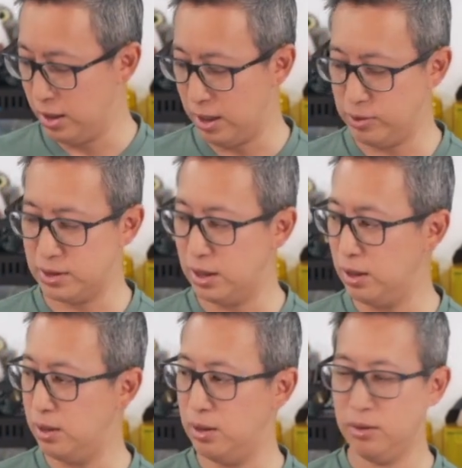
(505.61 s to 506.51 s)
I'm just going
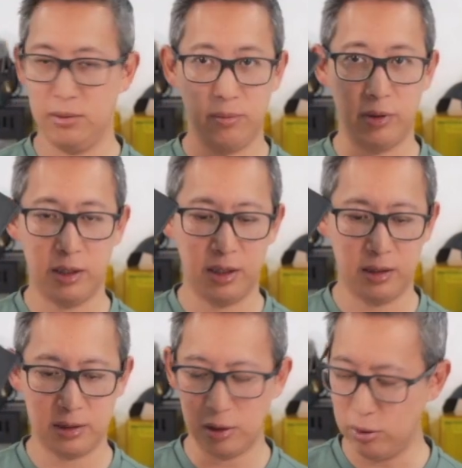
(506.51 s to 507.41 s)
to plug in
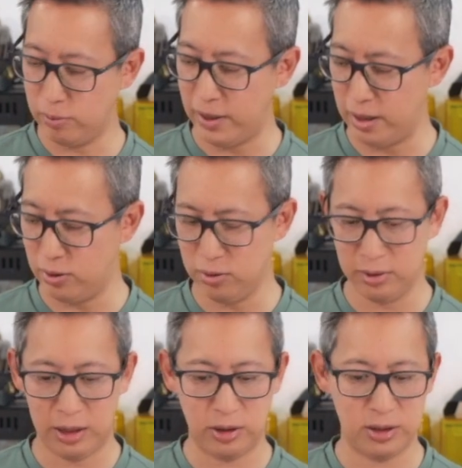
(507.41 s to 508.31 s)
the solar panel
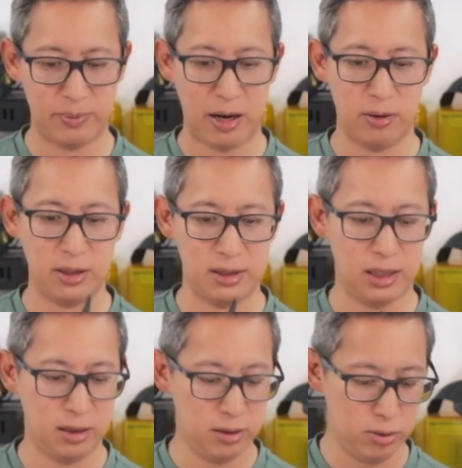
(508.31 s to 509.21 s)
and just power this
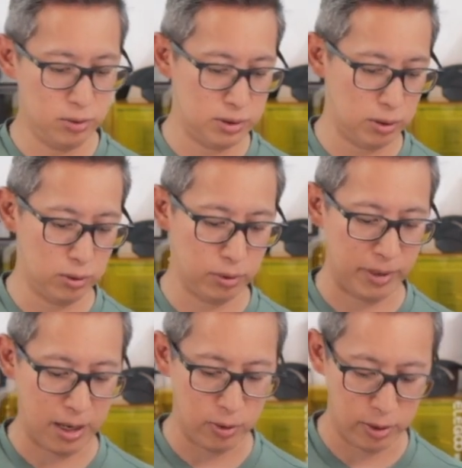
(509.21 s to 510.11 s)
thing through solar
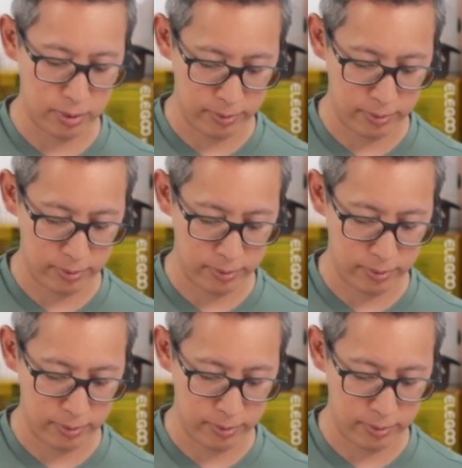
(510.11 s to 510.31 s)
power.